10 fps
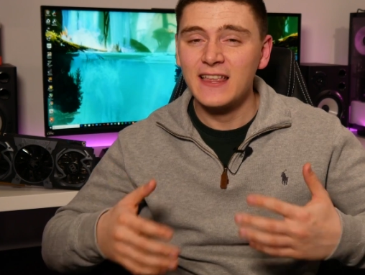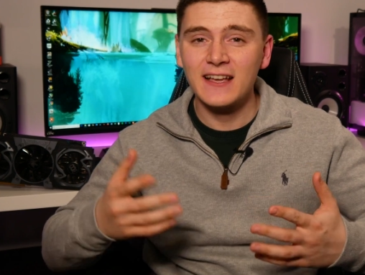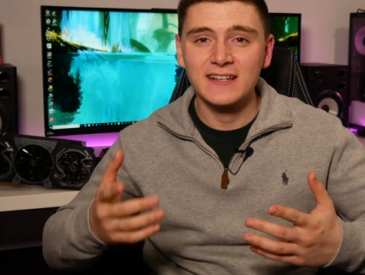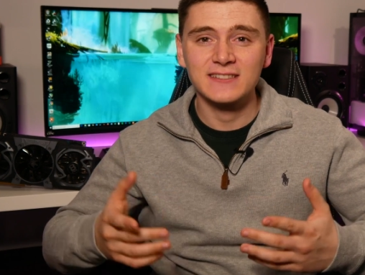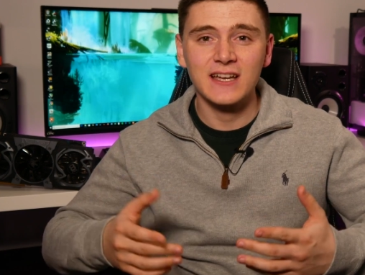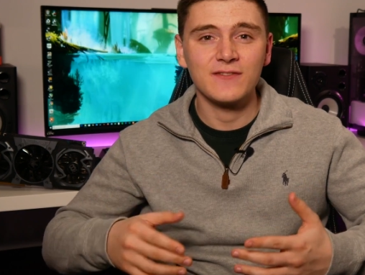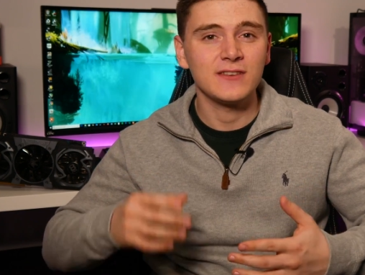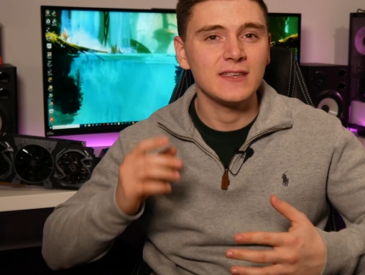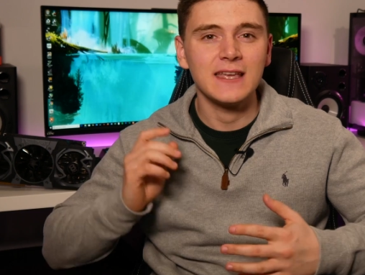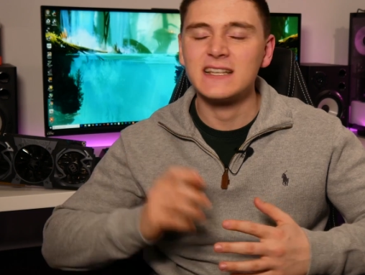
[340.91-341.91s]
that kind of stuff,
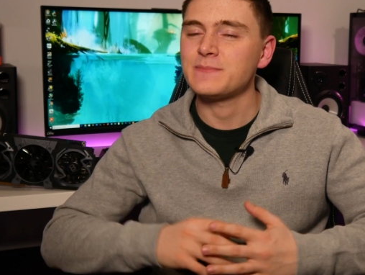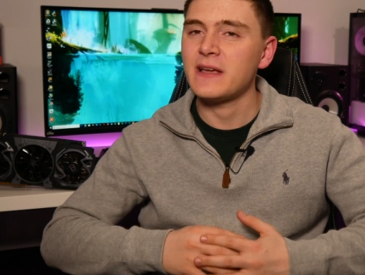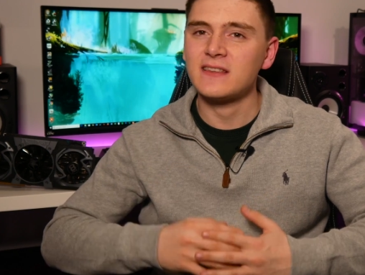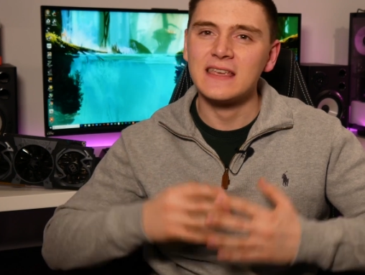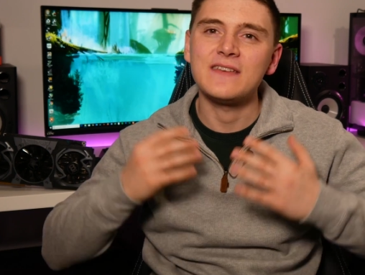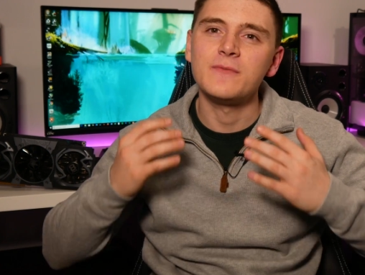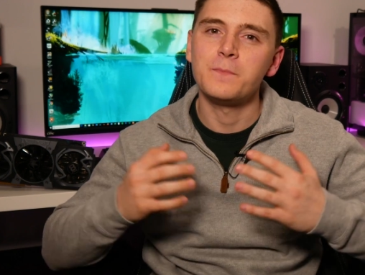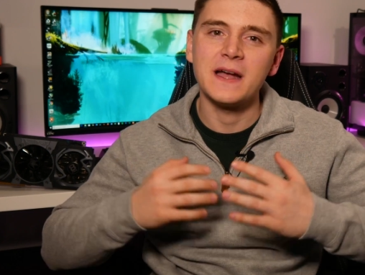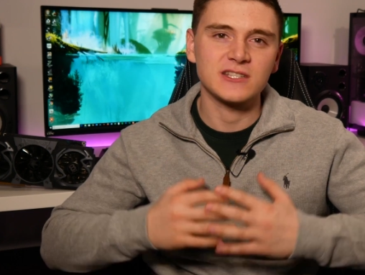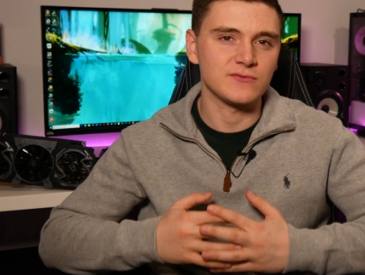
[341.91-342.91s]
expect even
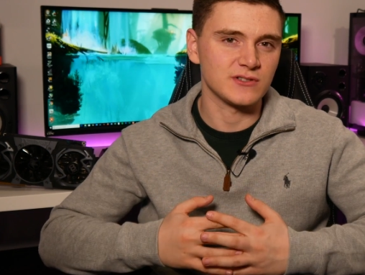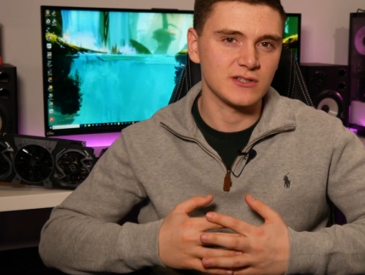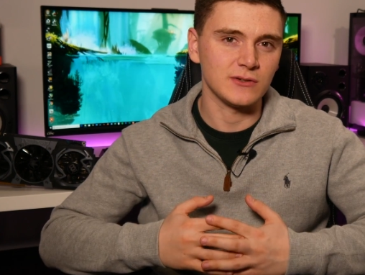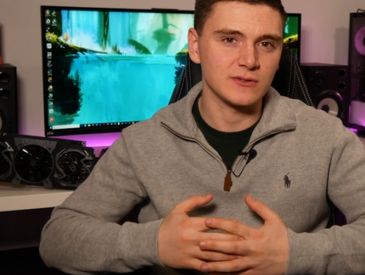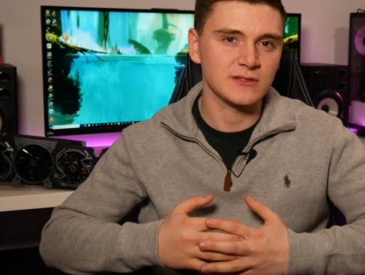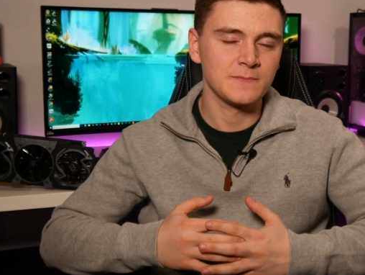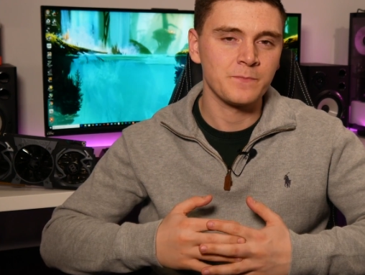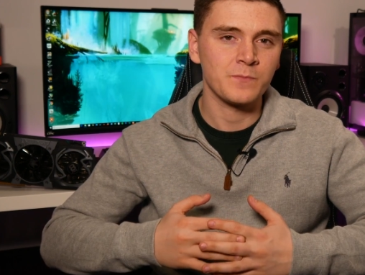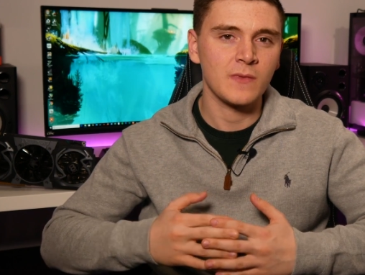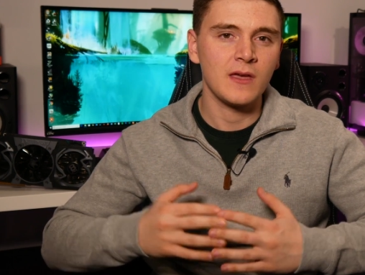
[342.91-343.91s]
better results.
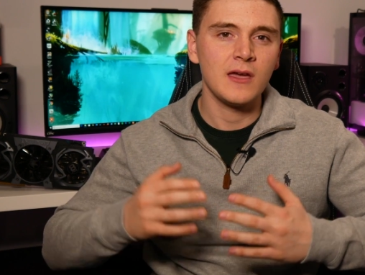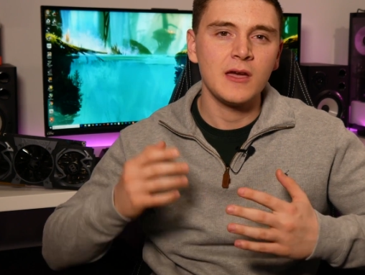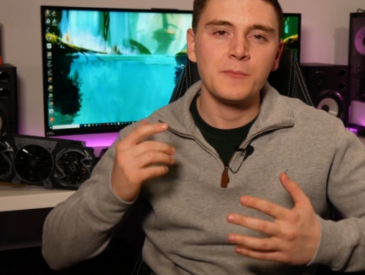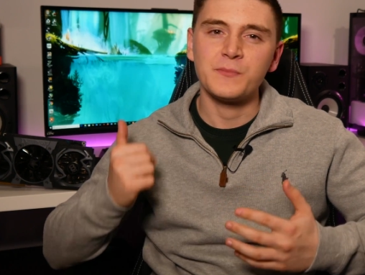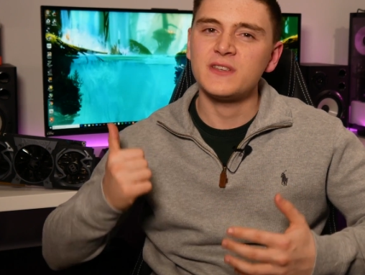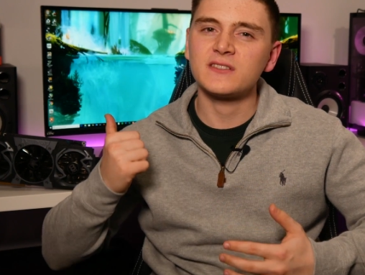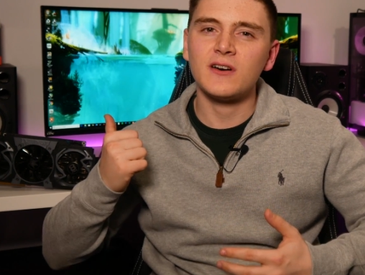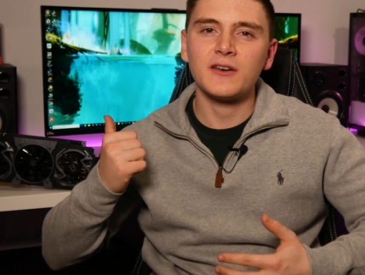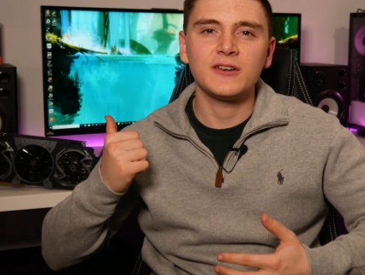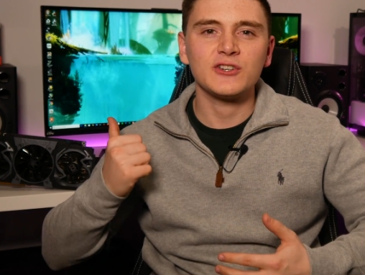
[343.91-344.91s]
But this
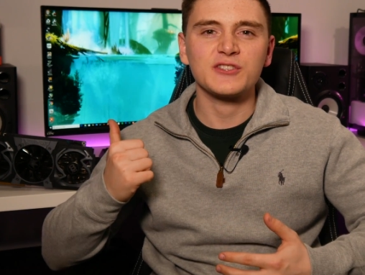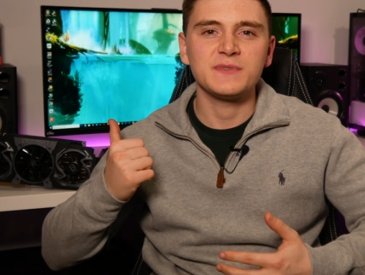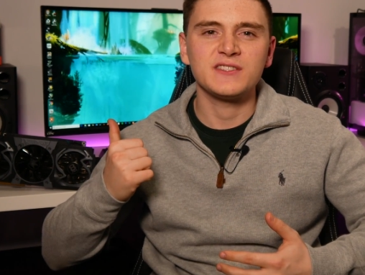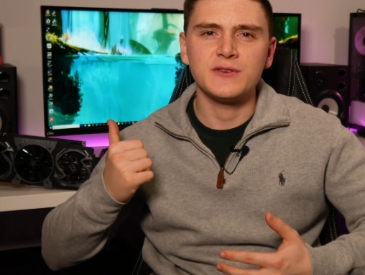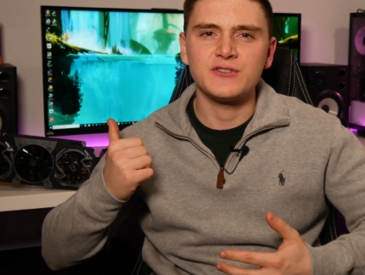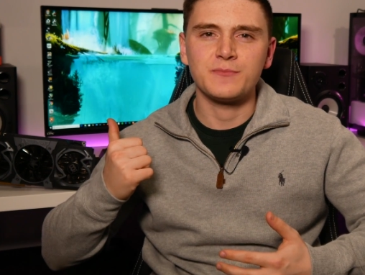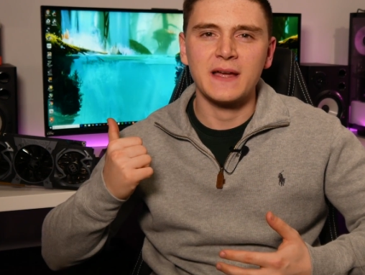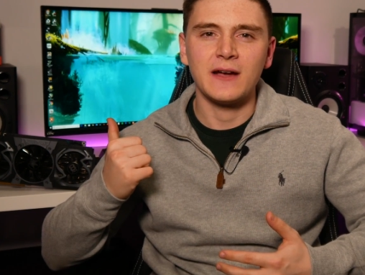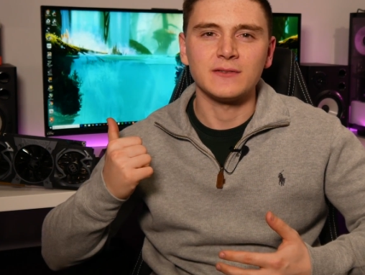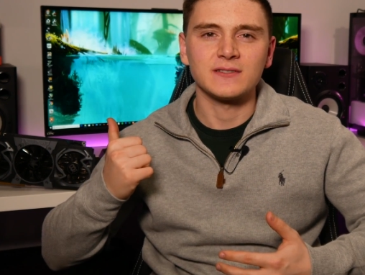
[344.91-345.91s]
card only cost me
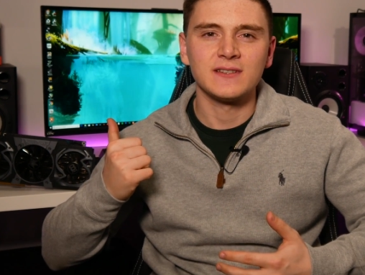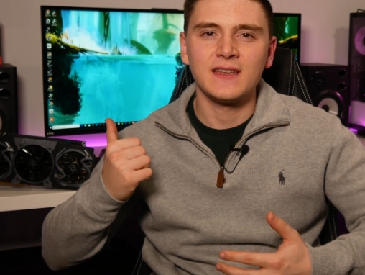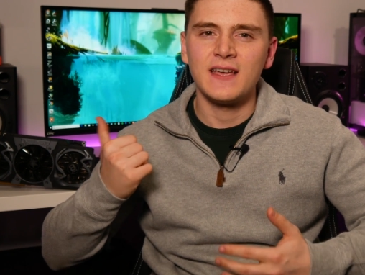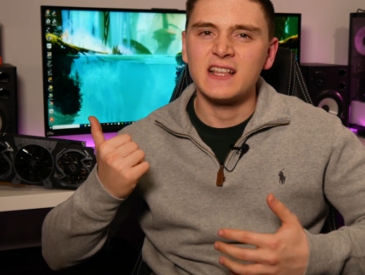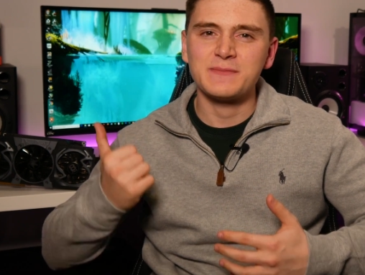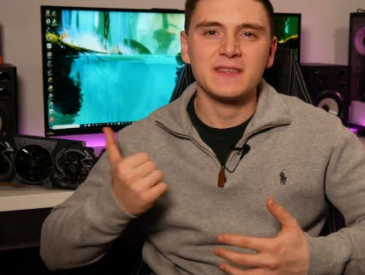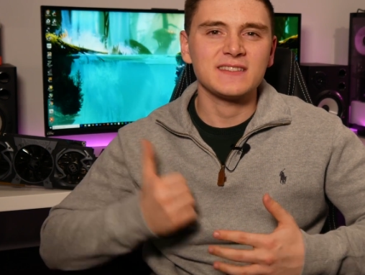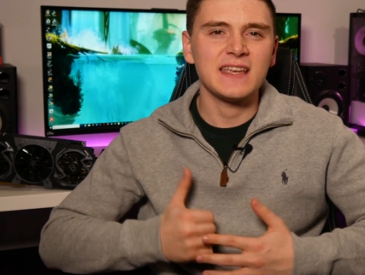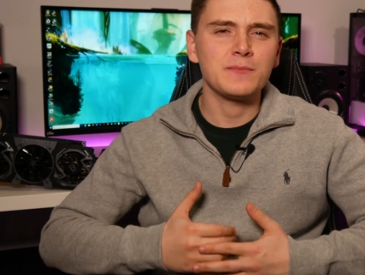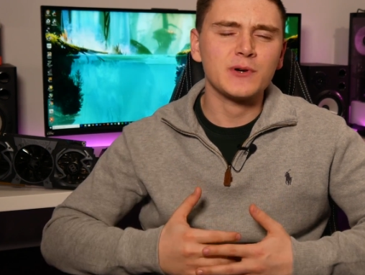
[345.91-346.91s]
£200. It's about the
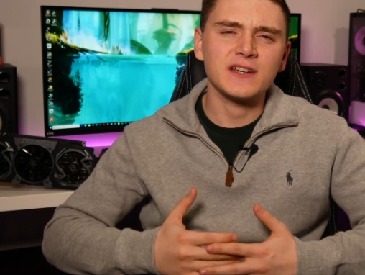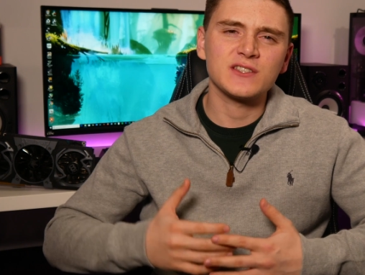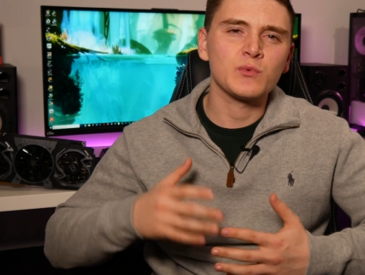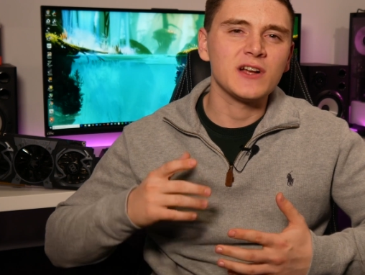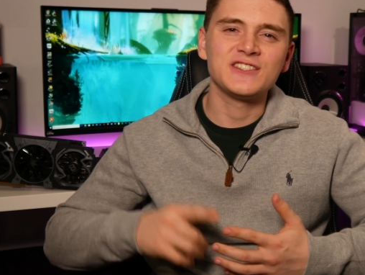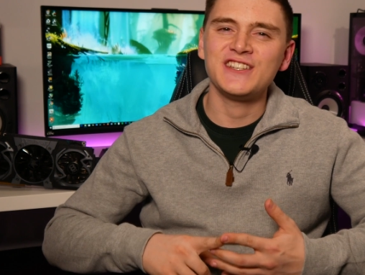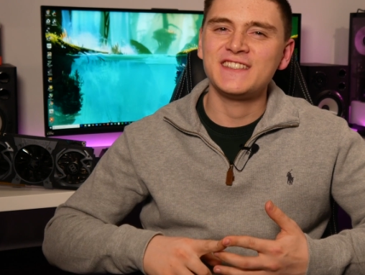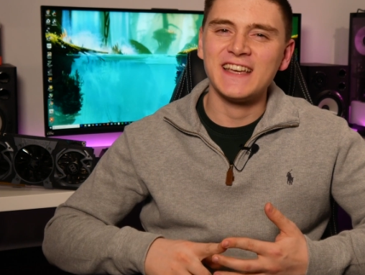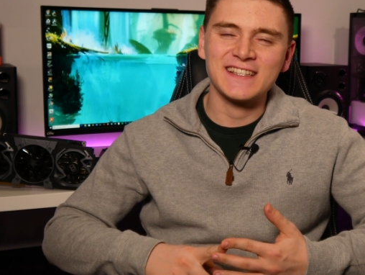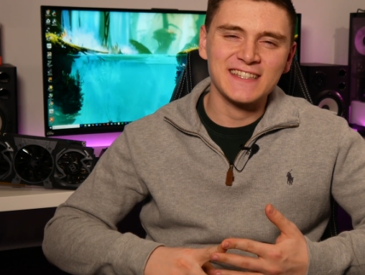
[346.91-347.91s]
same price as what a
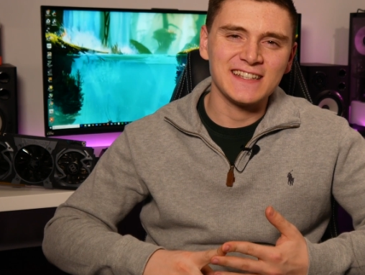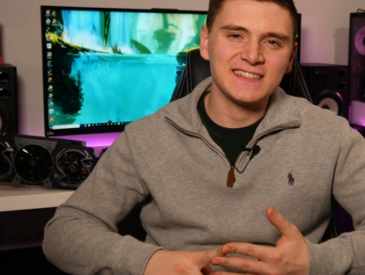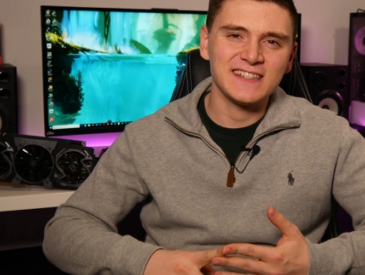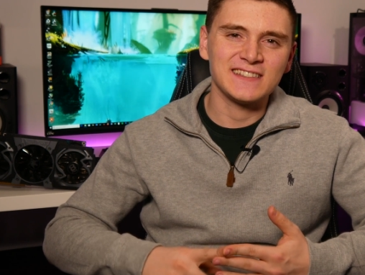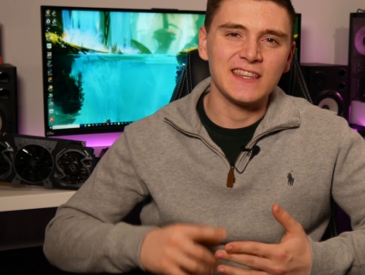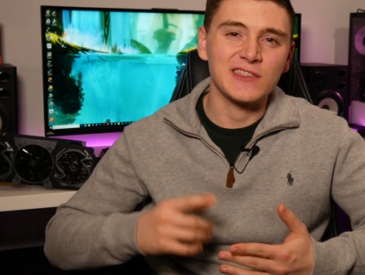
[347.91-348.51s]
GTX 1060